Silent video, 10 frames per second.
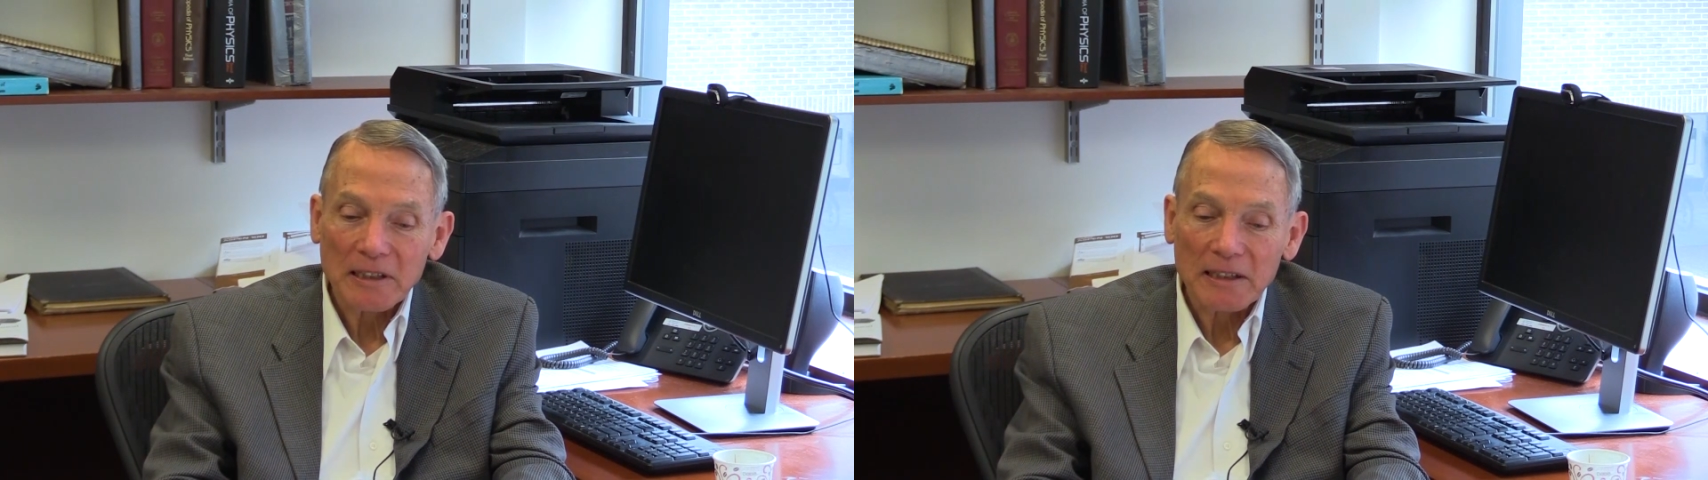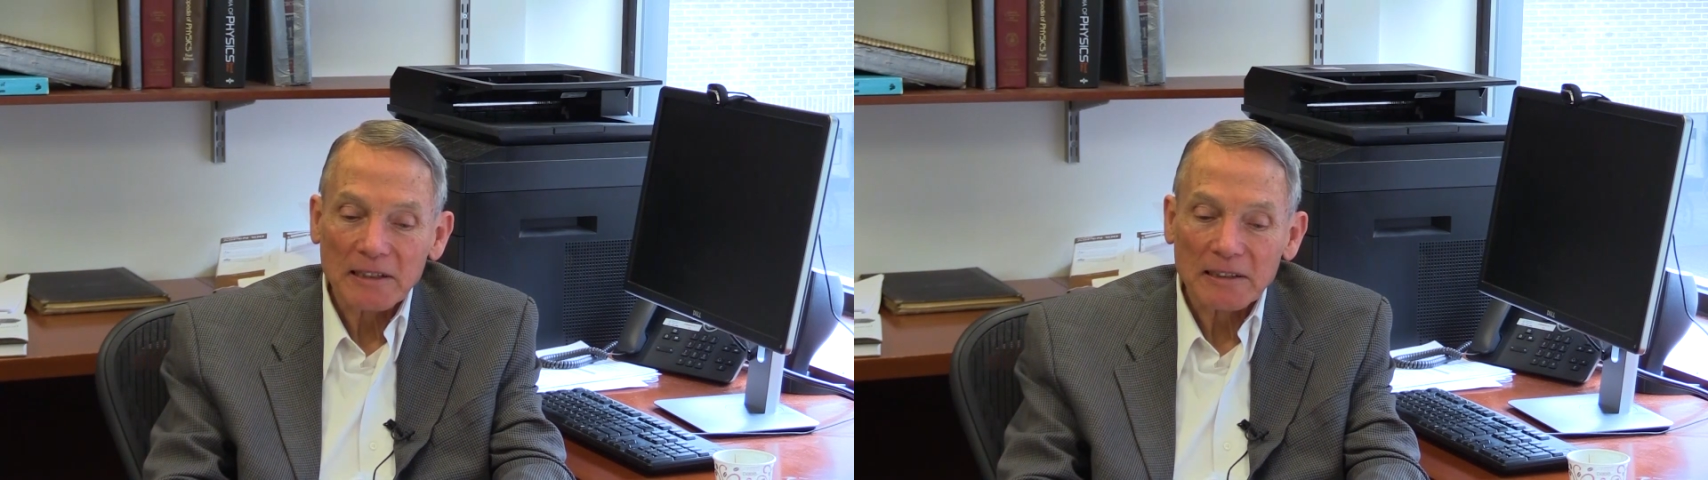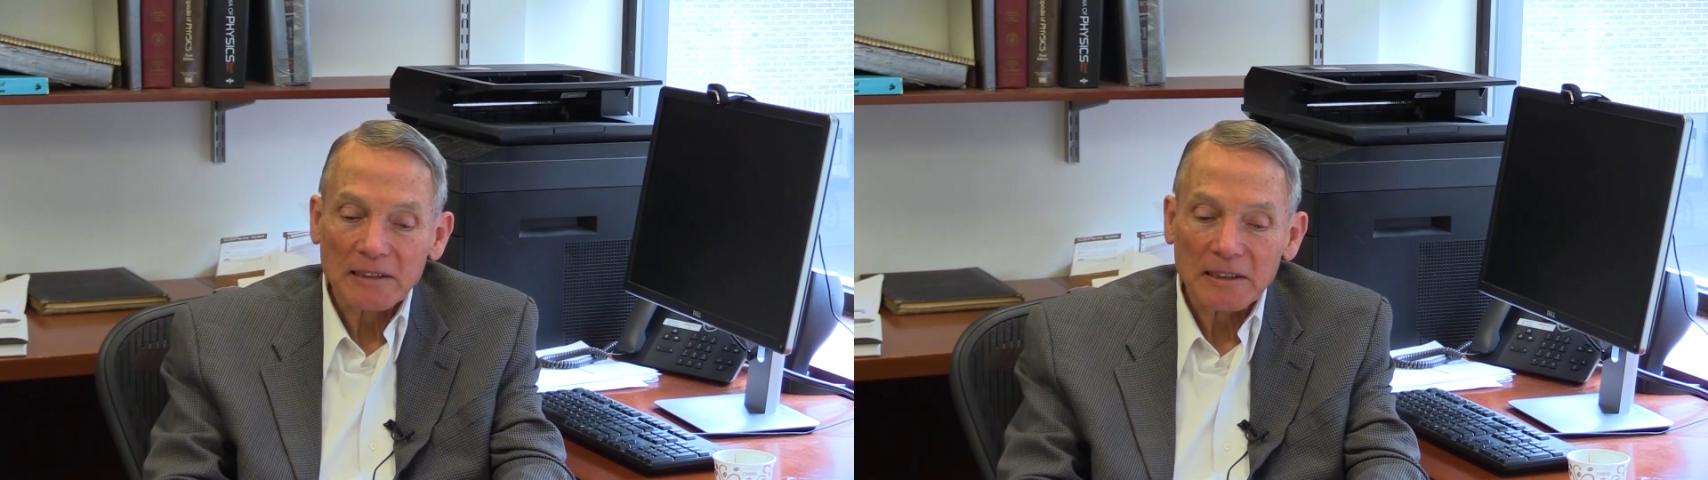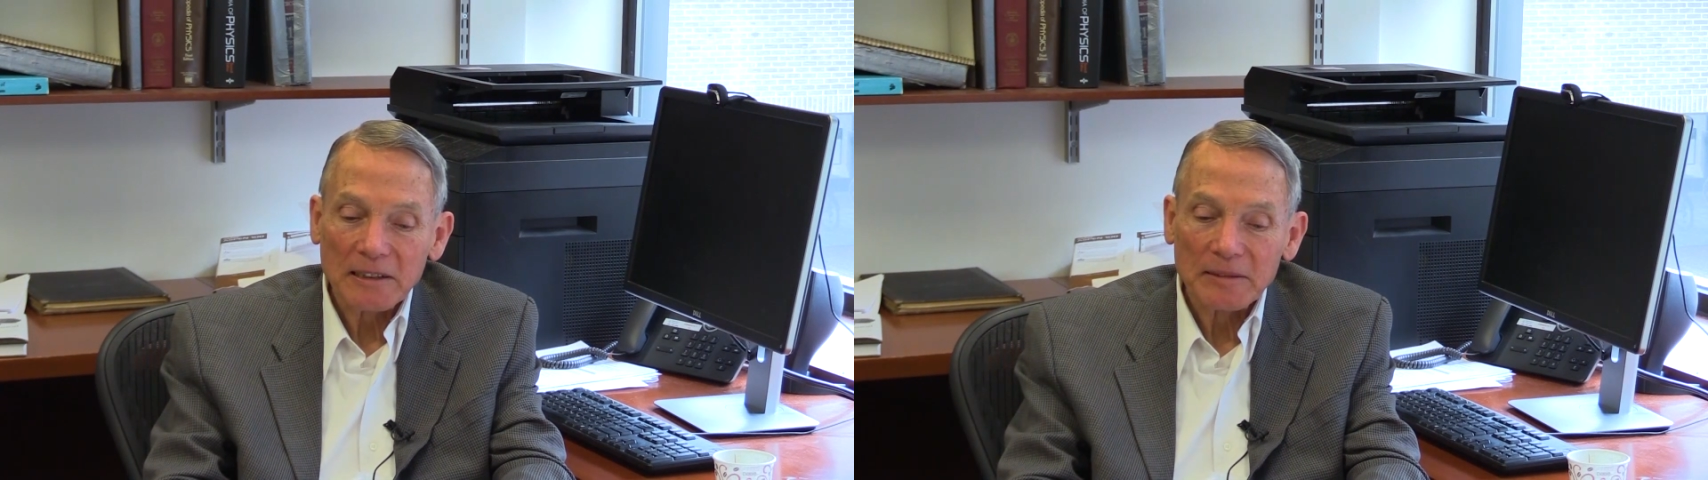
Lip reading: that